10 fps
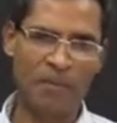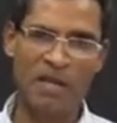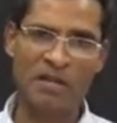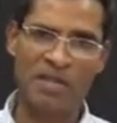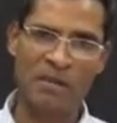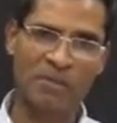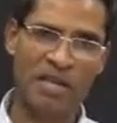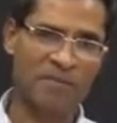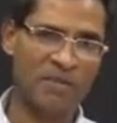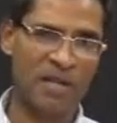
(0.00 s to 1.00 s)

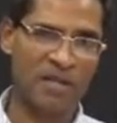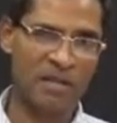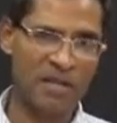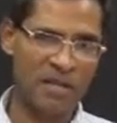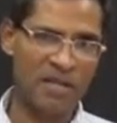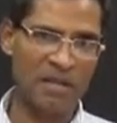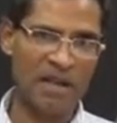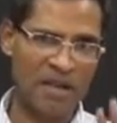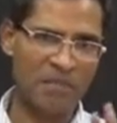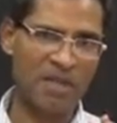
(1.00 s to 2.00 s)
Sometimes they are really
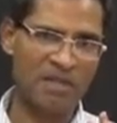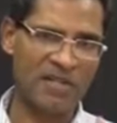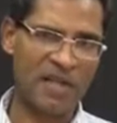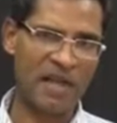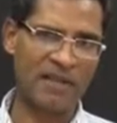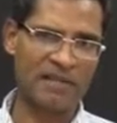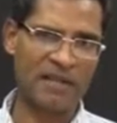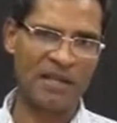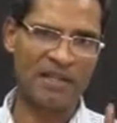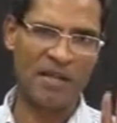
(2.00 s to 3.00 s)
ready-made scales.
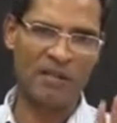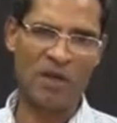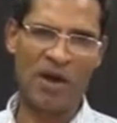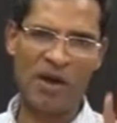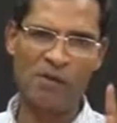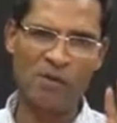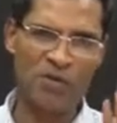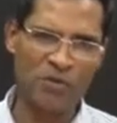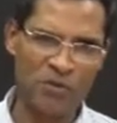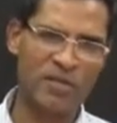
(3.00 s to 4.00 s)
They tell you how to
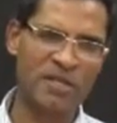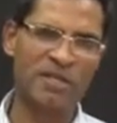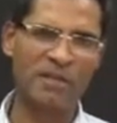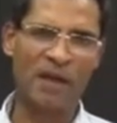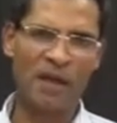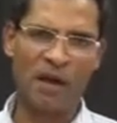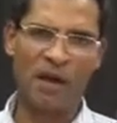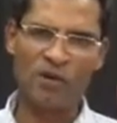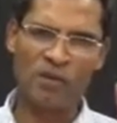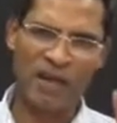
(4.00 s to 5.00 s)
use it,
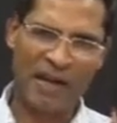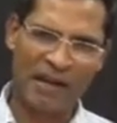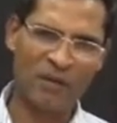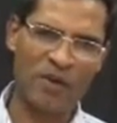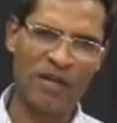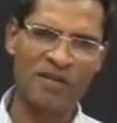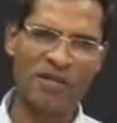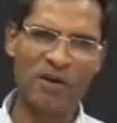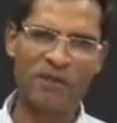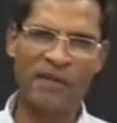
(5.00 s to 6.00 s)
how to calculate
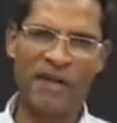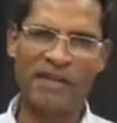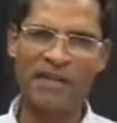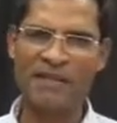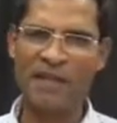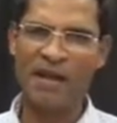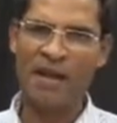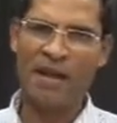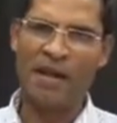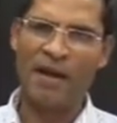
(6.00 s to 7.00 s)
your findings,
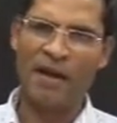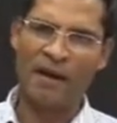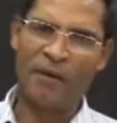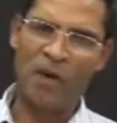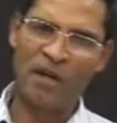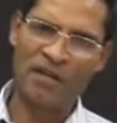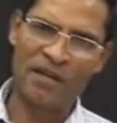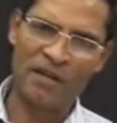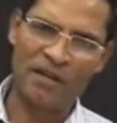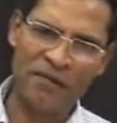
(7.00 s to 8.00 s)
what are
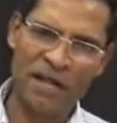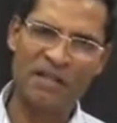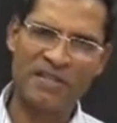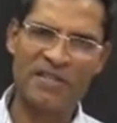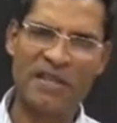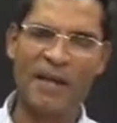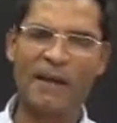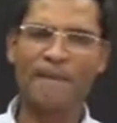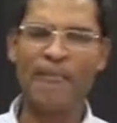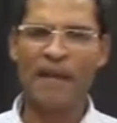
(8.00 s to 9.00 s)
the difficulties
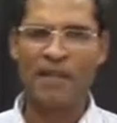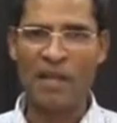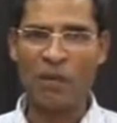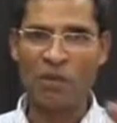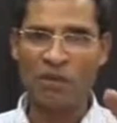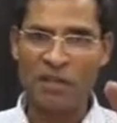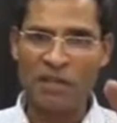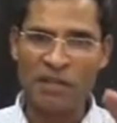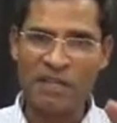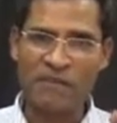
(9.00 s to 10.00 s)
there. They will
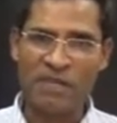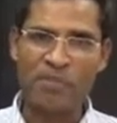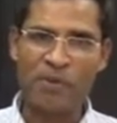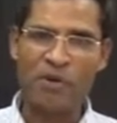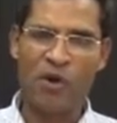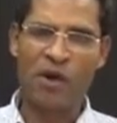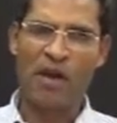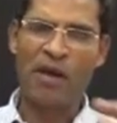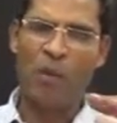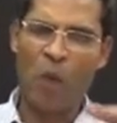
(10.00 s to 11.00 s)
even give report on
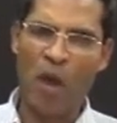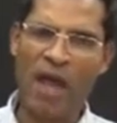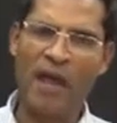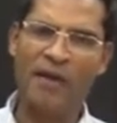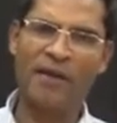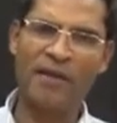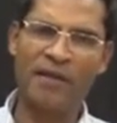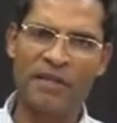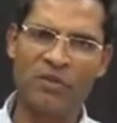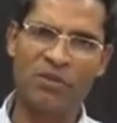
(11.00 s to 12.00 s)
where
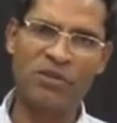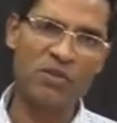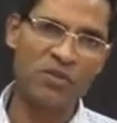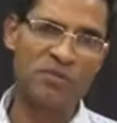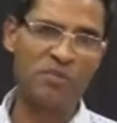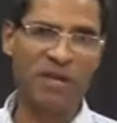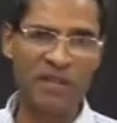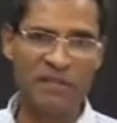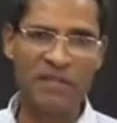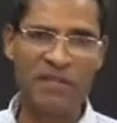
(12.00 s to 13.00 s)
this was used
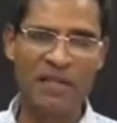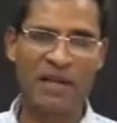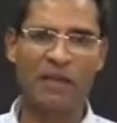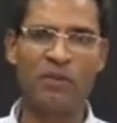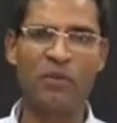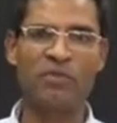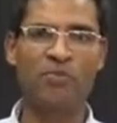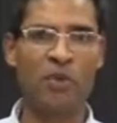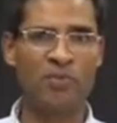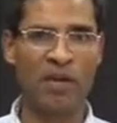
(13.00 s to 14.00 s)
previously, under which
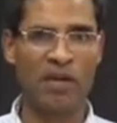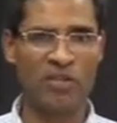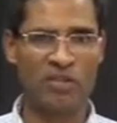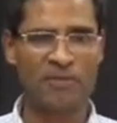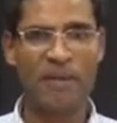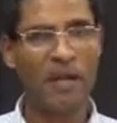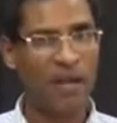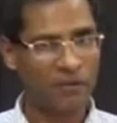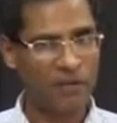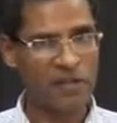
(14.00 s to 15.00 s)
population,
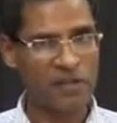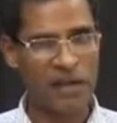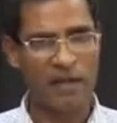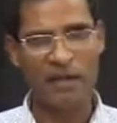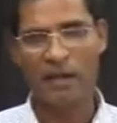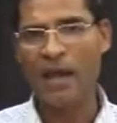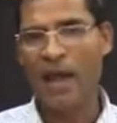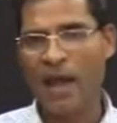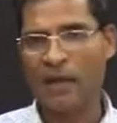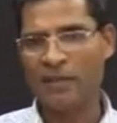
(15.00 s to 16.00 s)
and things like that.
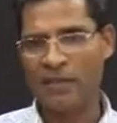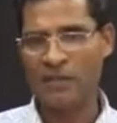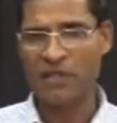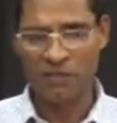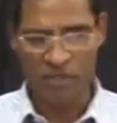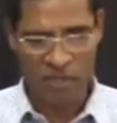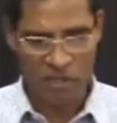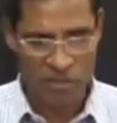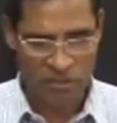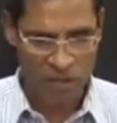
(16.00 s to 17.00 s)
And these
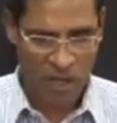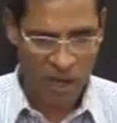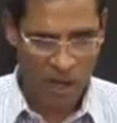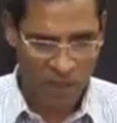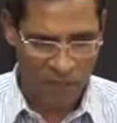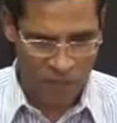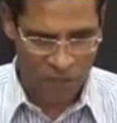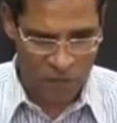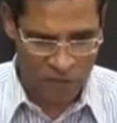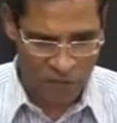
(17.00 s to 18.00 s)
information are very
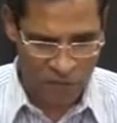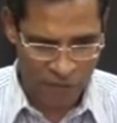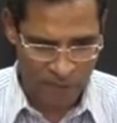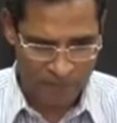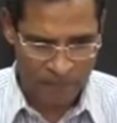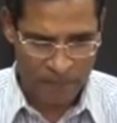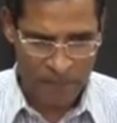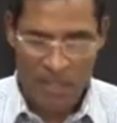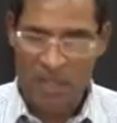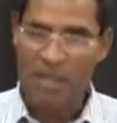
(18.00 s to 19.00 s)
useful.
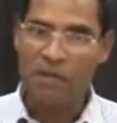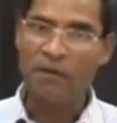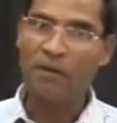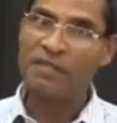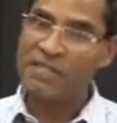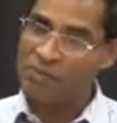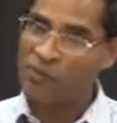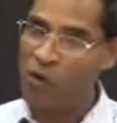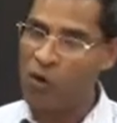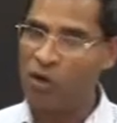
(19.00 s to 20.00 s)
Step
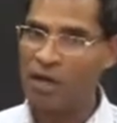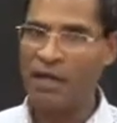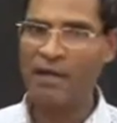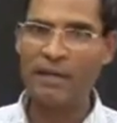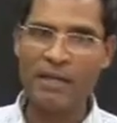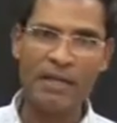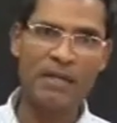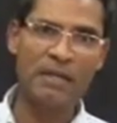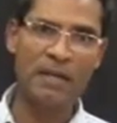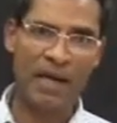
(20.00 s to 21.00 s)
4,
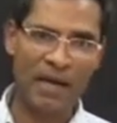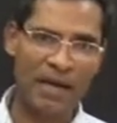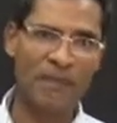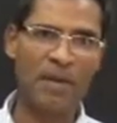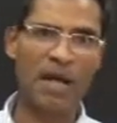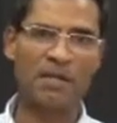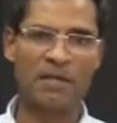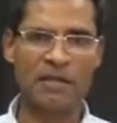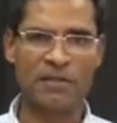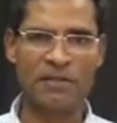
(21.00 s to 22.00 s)
read academic
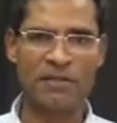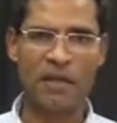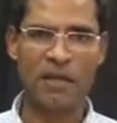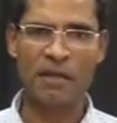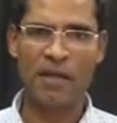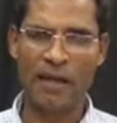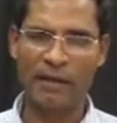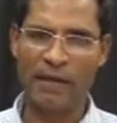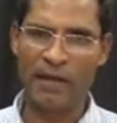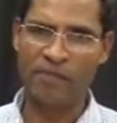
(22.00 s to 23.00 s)
articles
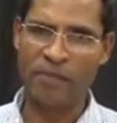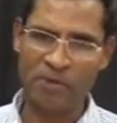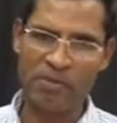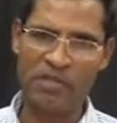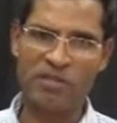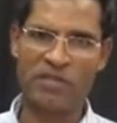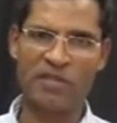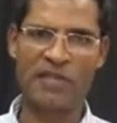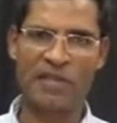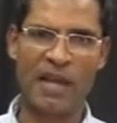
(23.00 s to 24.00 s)
that have published
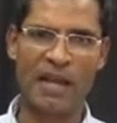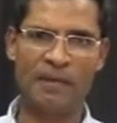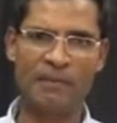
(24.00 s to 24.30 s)
this scale.